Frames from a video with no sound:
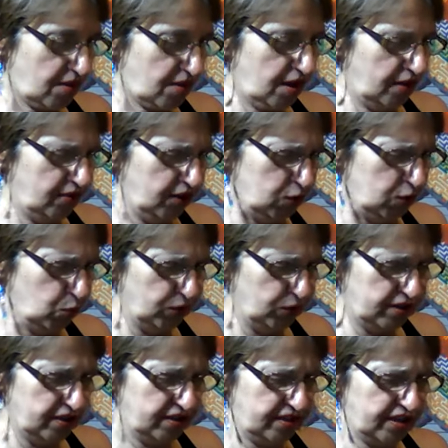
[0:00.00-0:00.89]
And this was
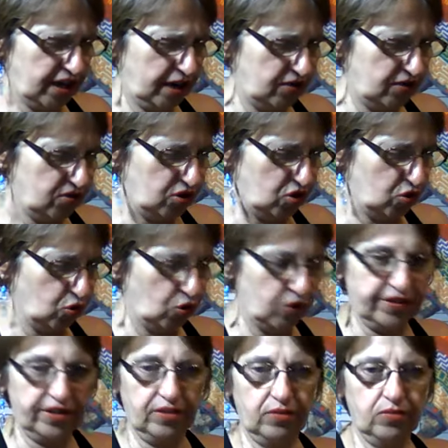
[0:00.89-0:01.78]
the second
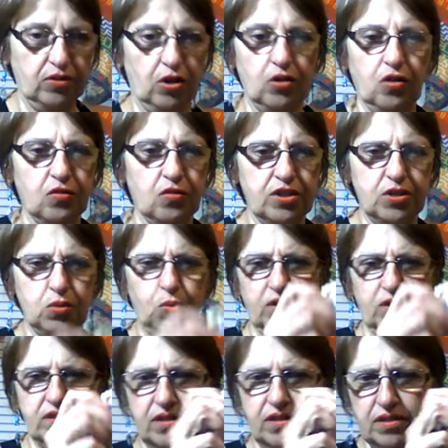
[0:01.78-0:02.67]
tutorial. No, this
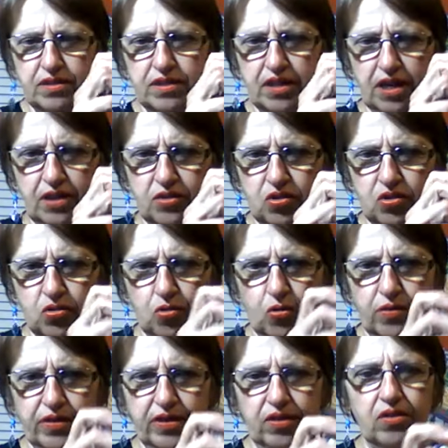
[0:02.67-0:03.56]
wasn't the second
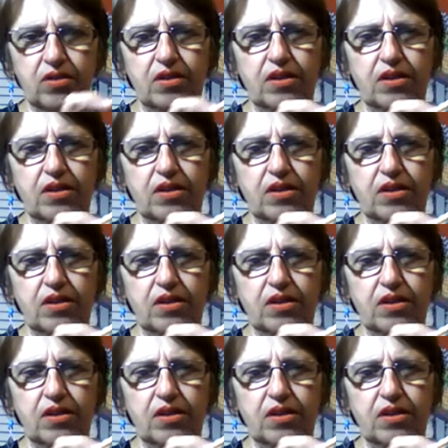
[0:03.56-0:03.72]
tutorial.